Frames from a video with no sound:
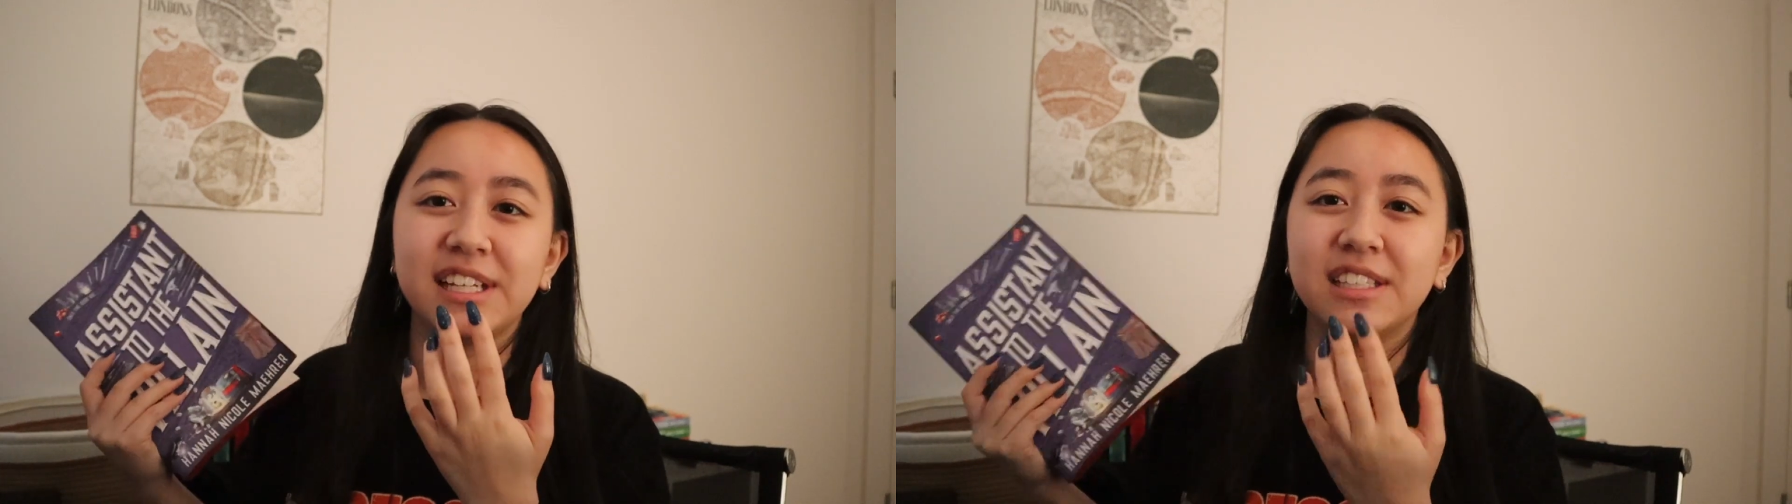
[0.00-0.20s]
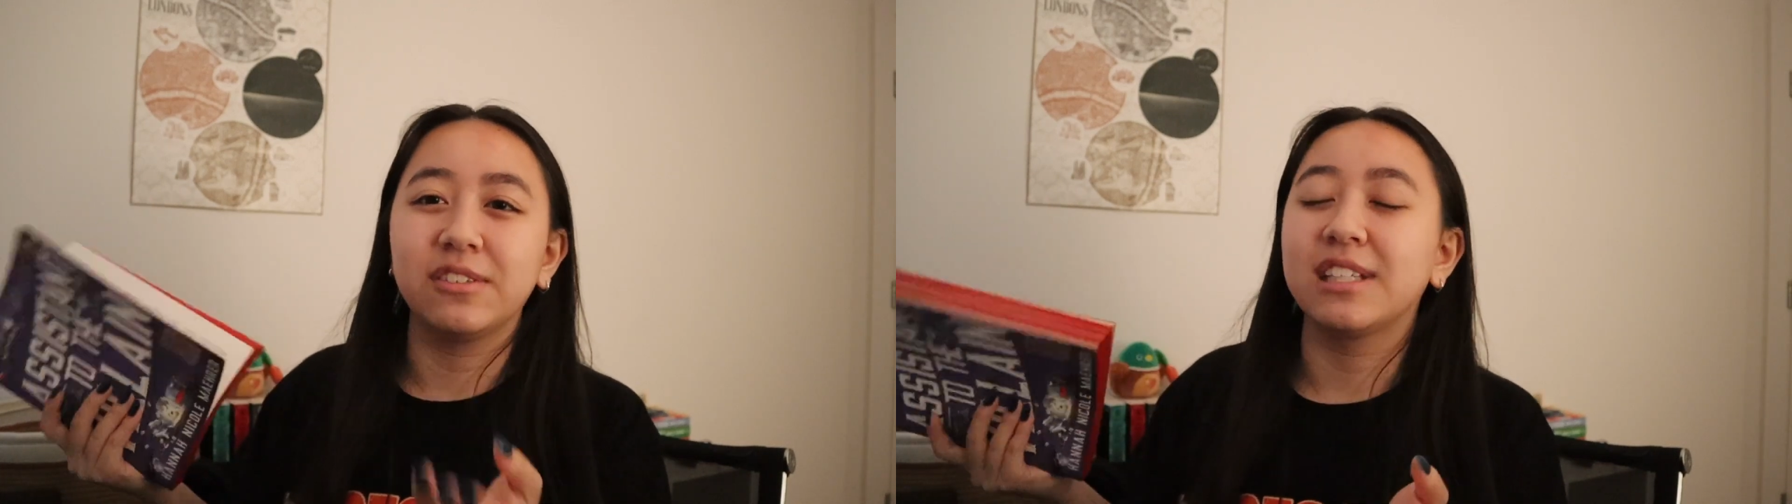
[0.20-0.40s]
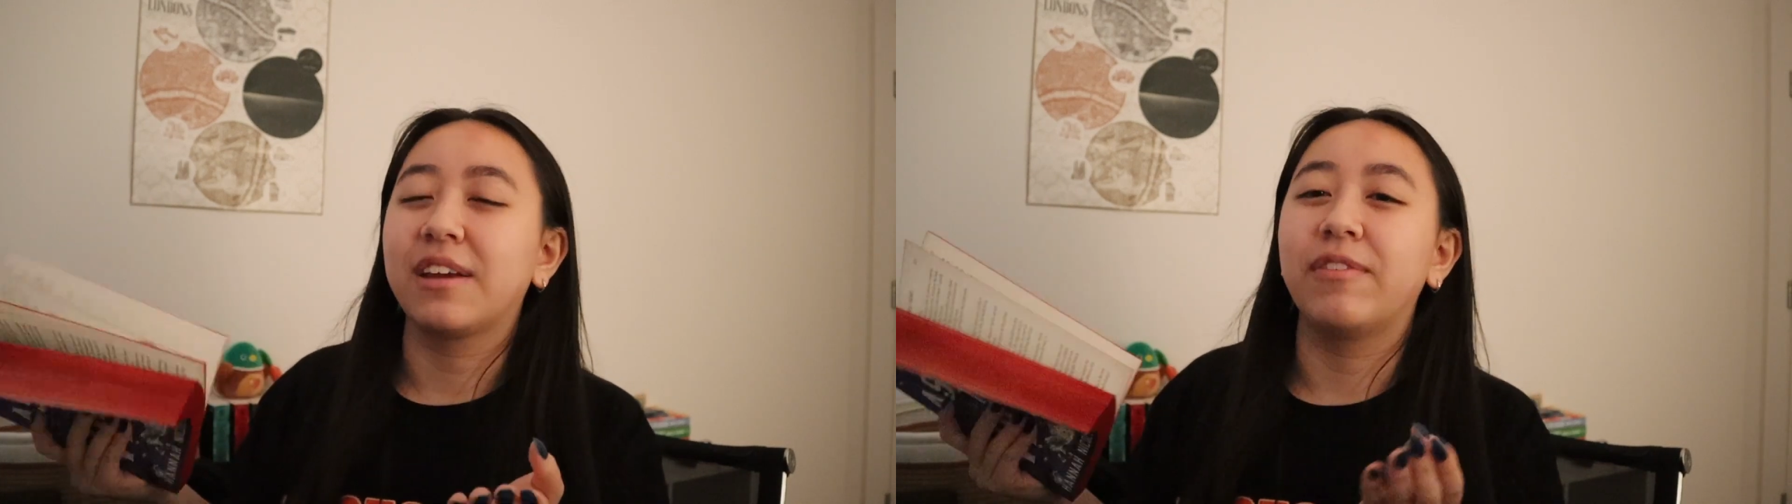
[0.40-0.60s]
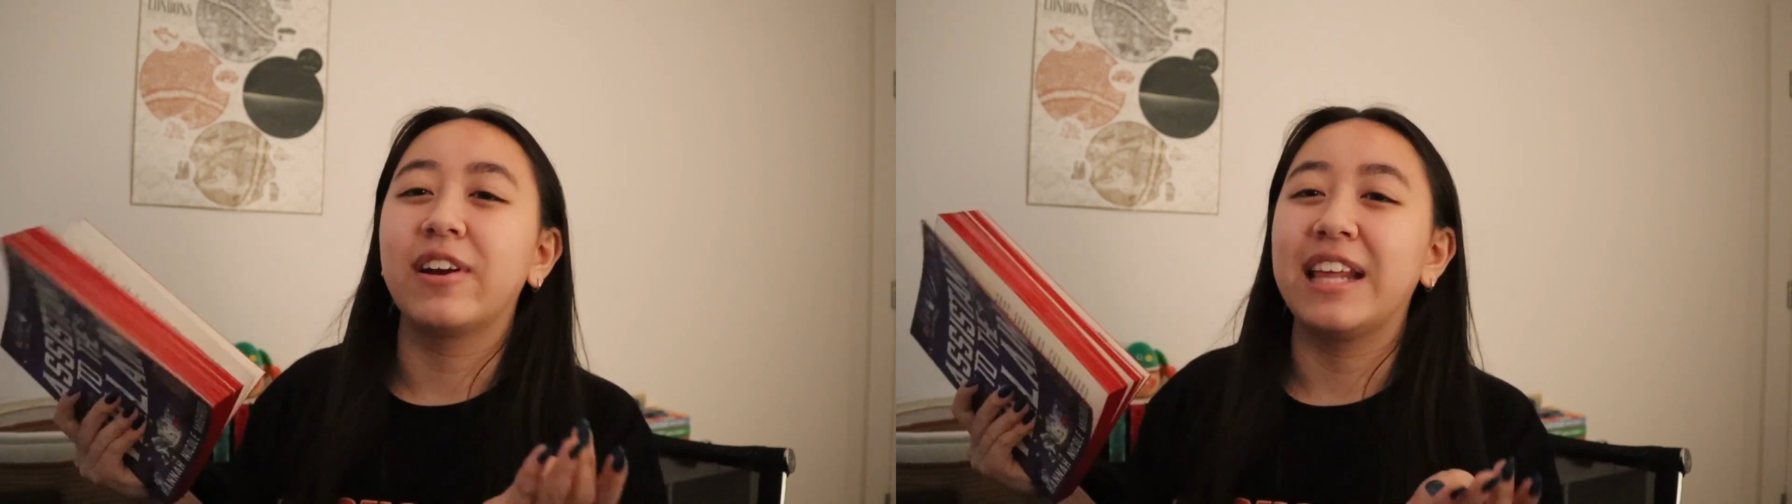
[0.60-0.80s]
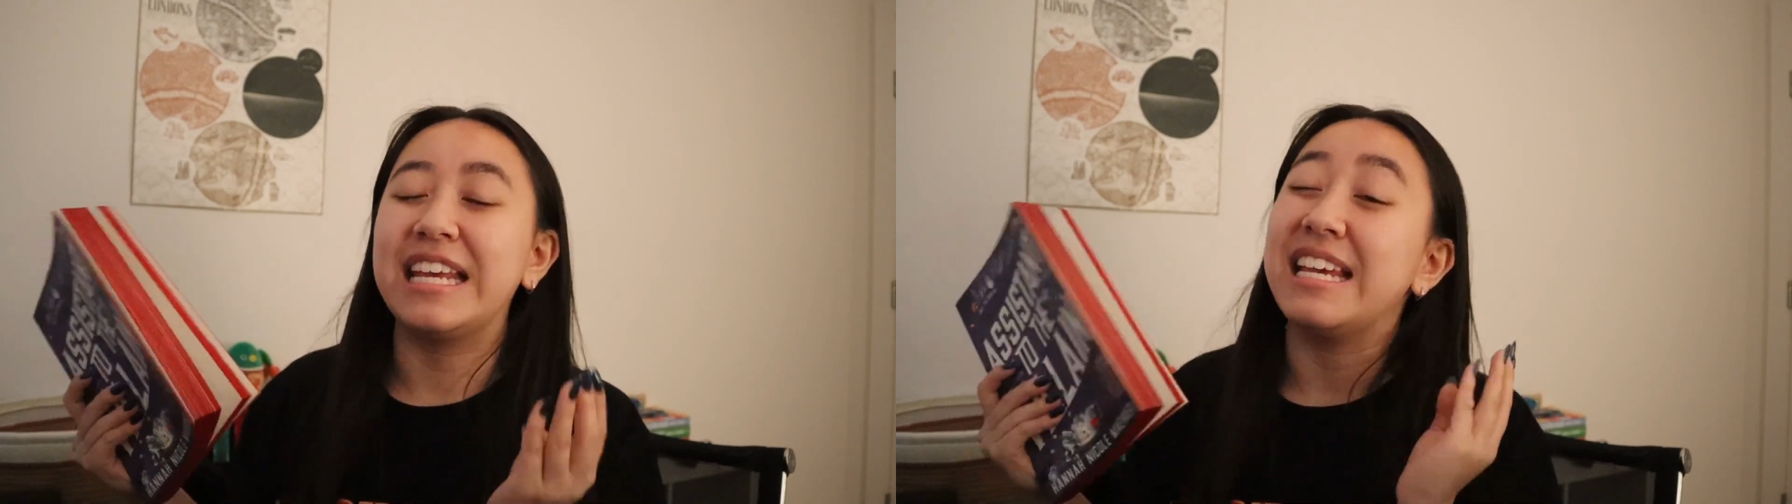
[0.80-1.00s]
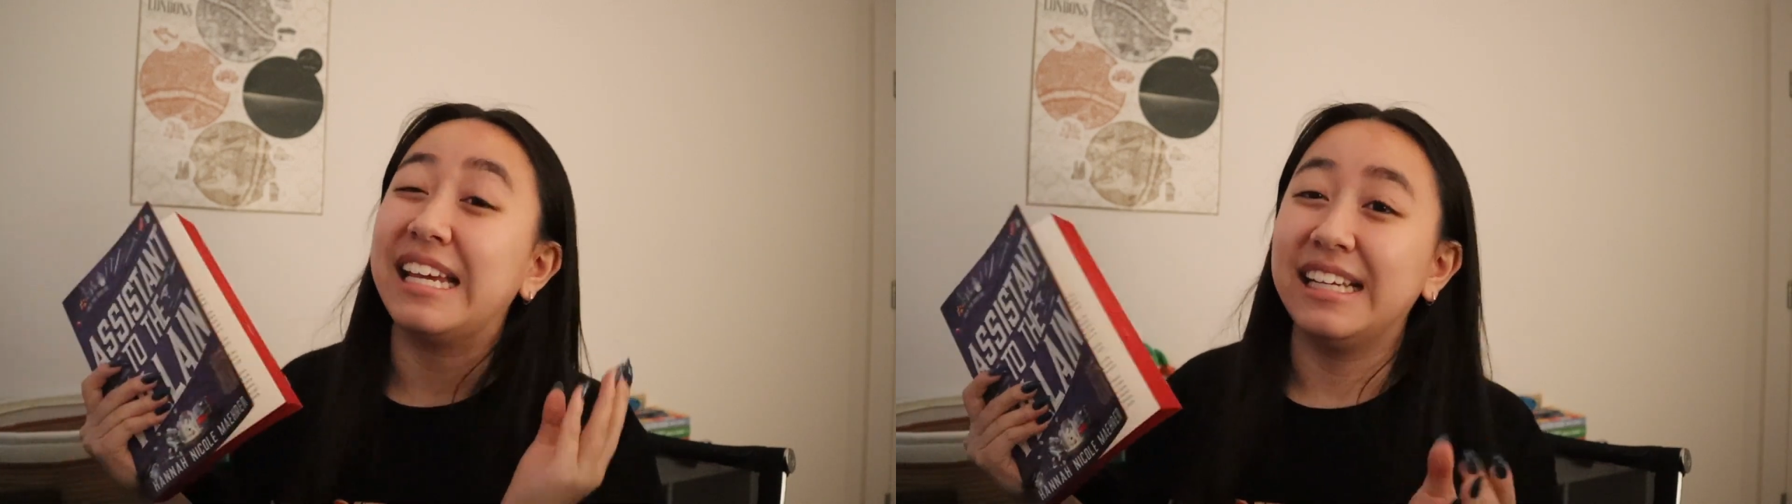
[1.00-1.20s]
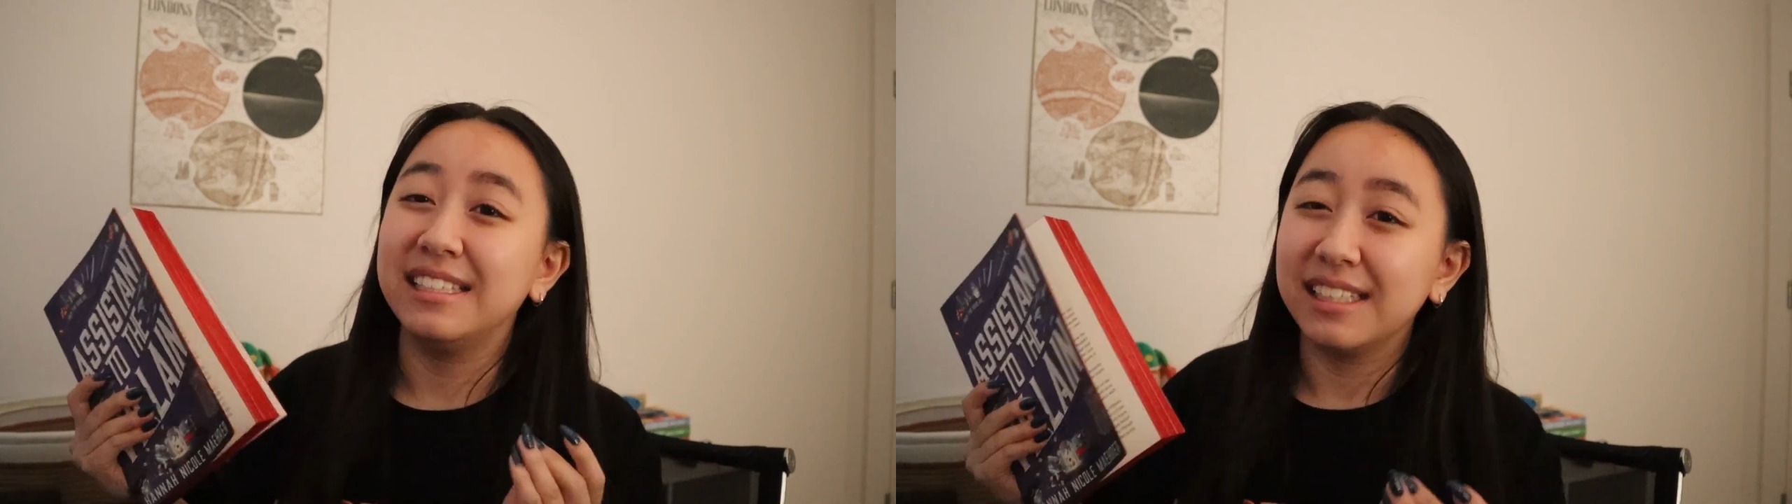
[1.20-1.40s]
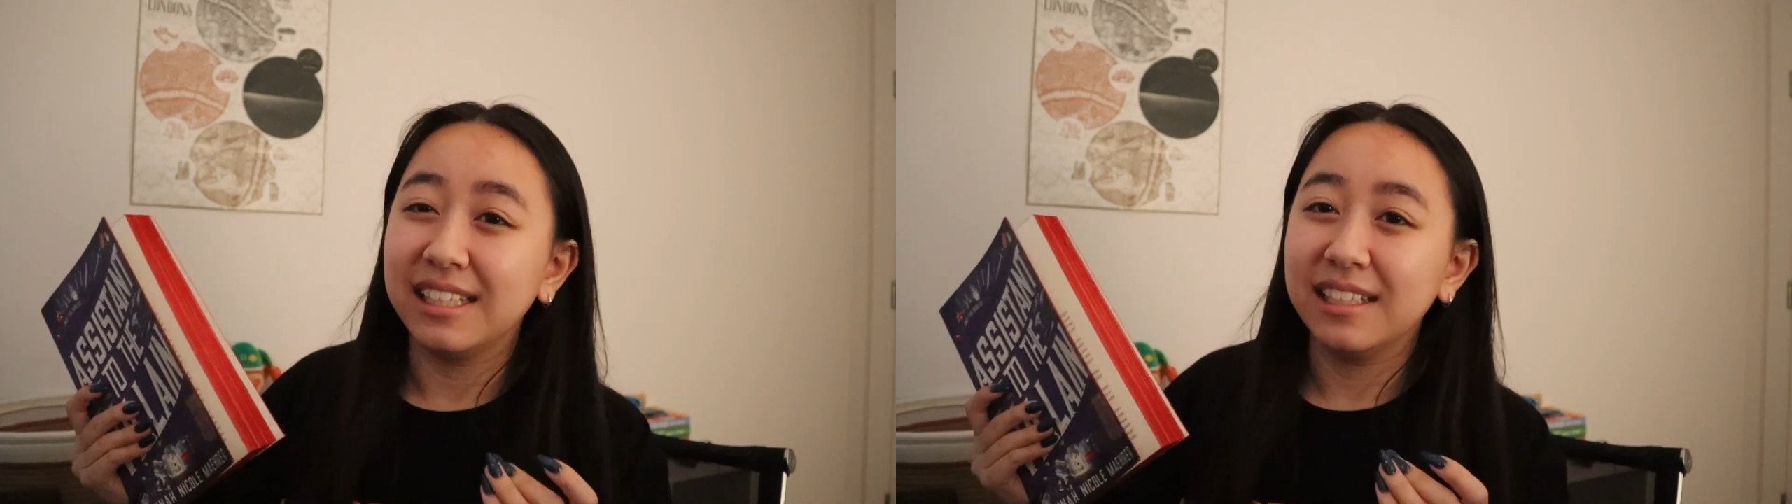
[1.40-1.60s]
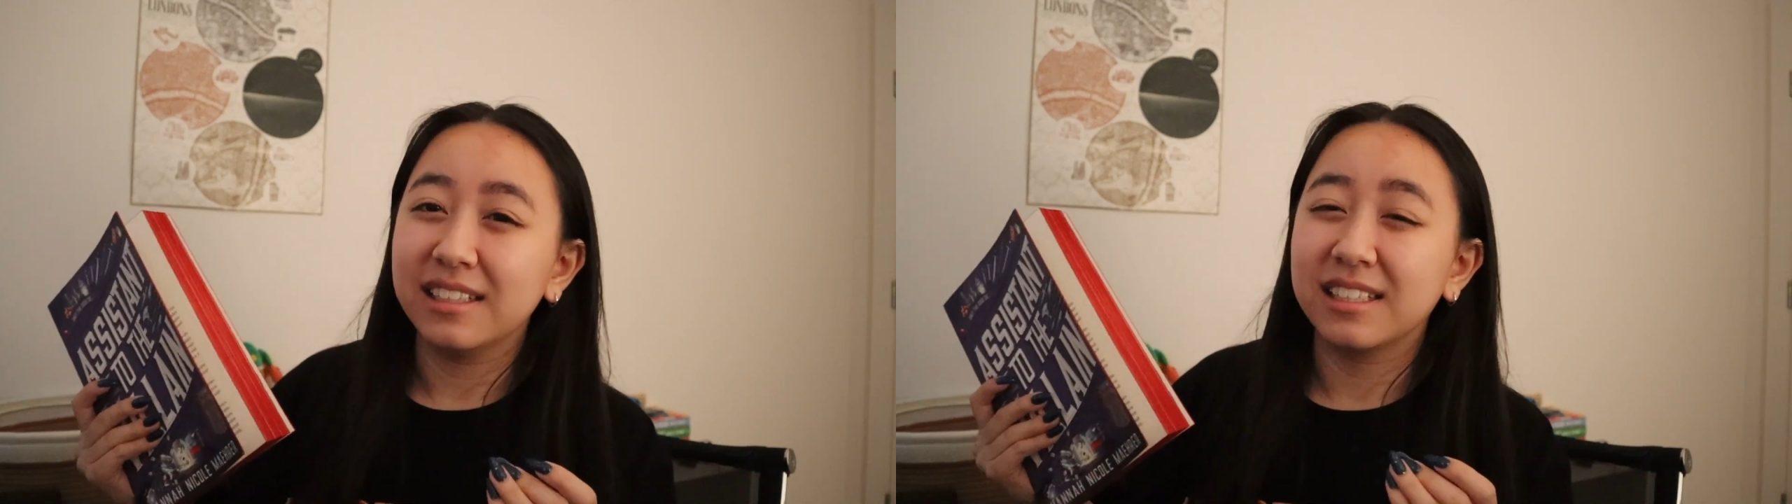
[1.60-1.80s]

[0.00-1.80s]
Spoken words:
and so it's like really easy